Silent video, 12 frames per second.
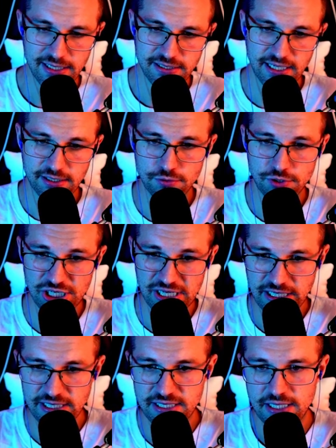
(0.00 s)
Techno
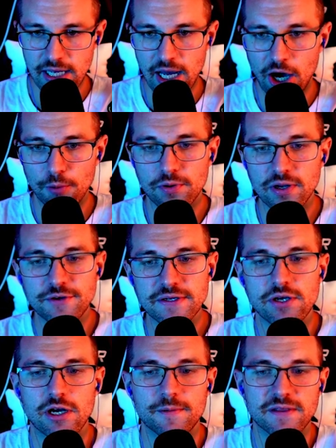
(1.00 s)
Genius, I'll briefly
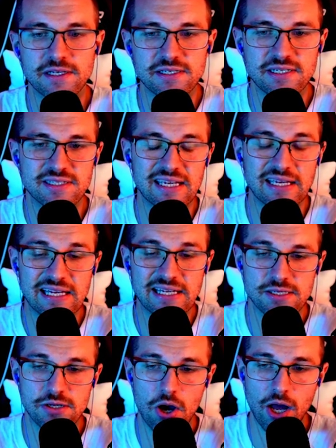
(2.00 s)
talk about this since he
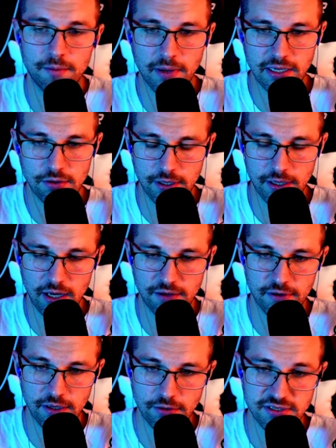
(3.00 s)
is not in my unit guide video,